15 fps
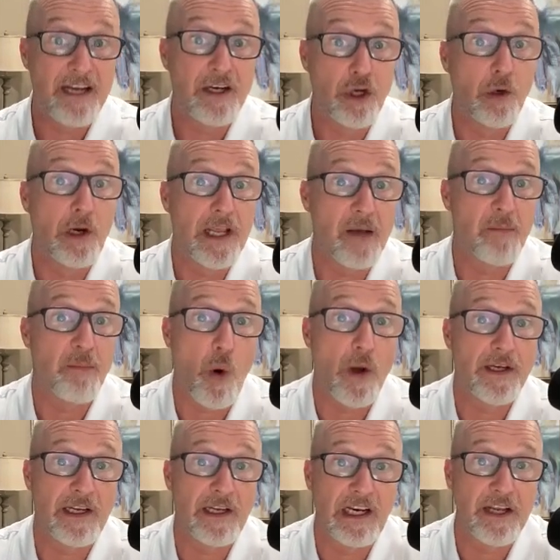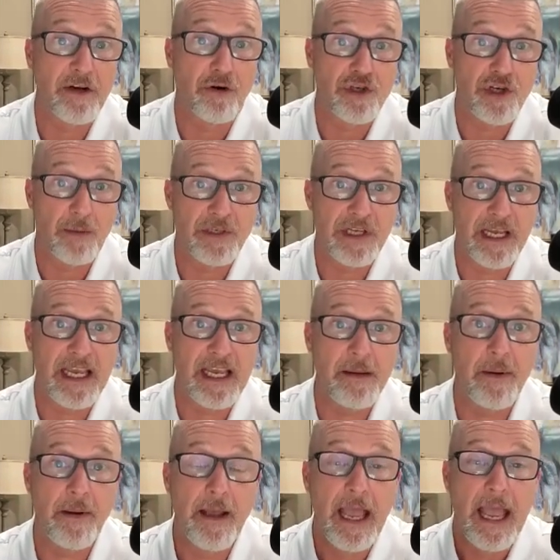a newly appointed leadership
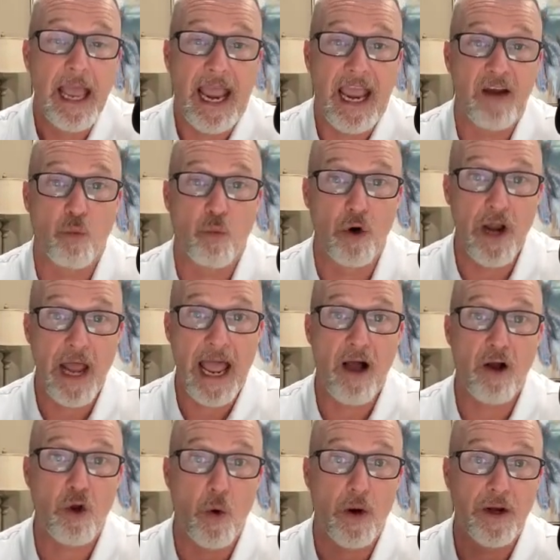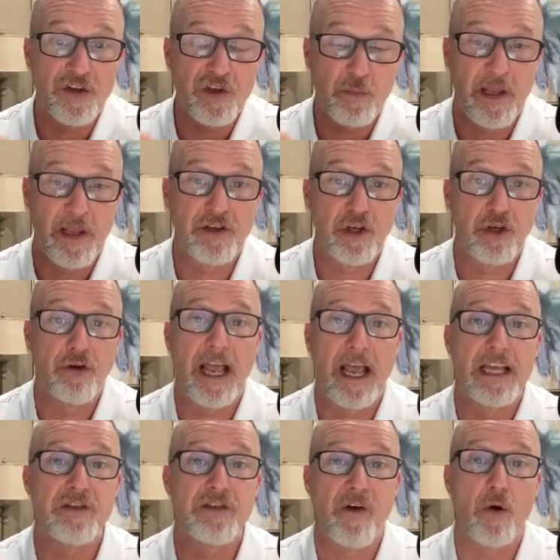team, and we're now going to spend two
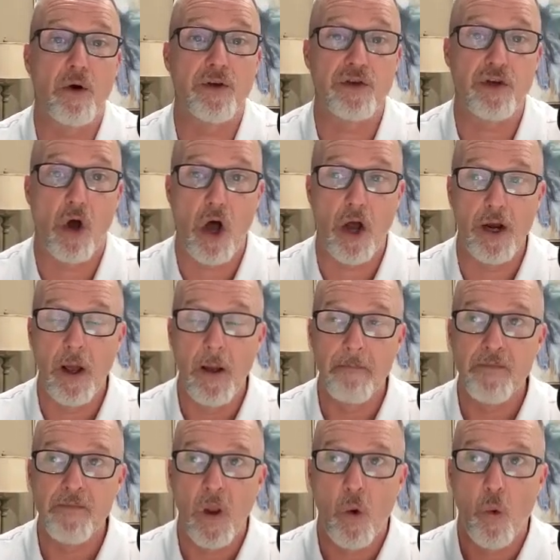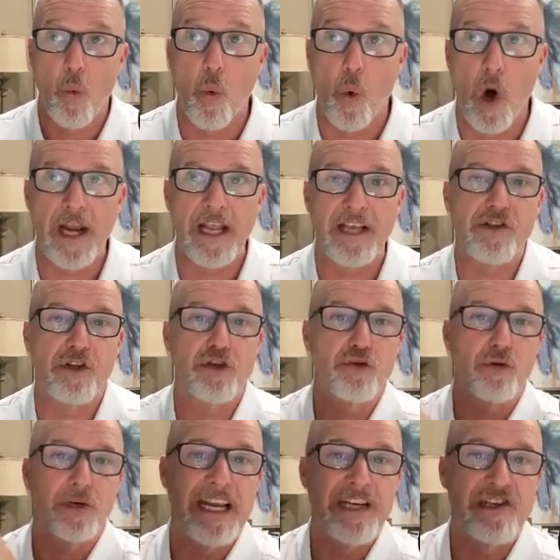days focused on what is the
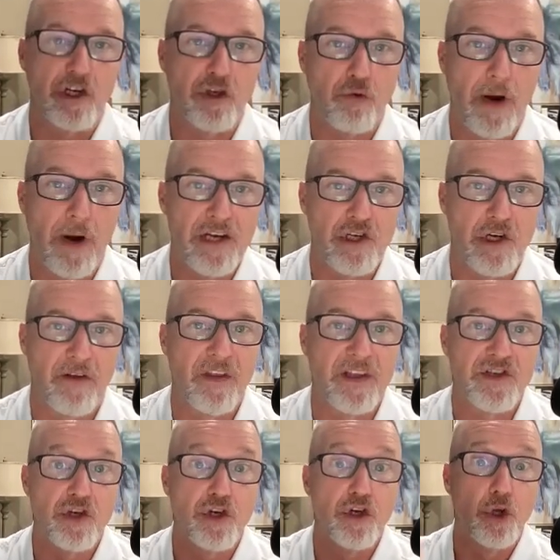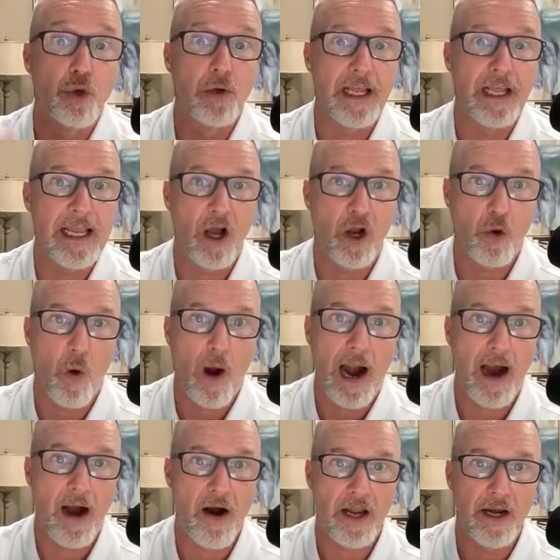strategic direction of this newly
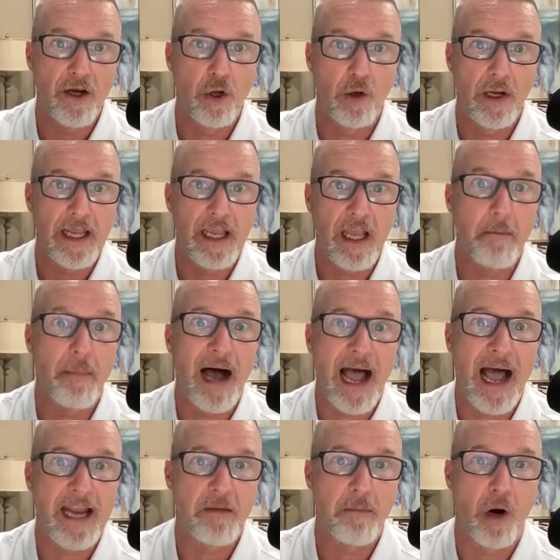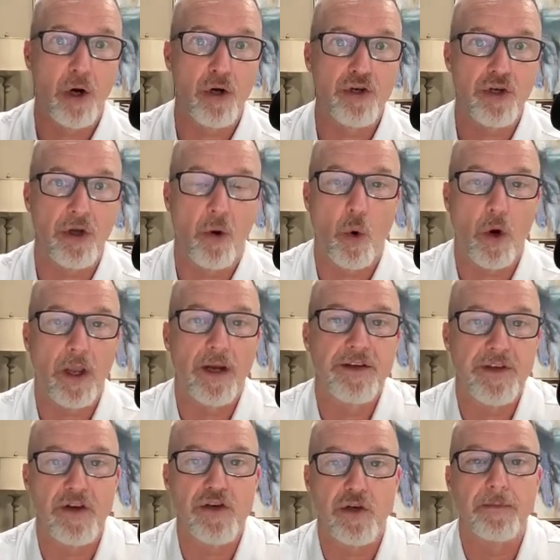acquired and newly combined merged
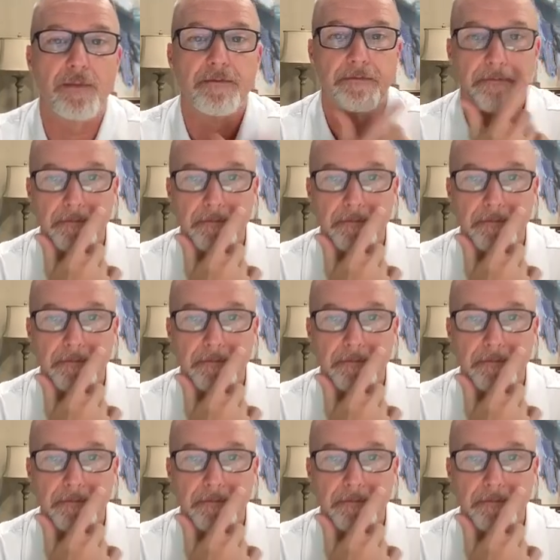organization.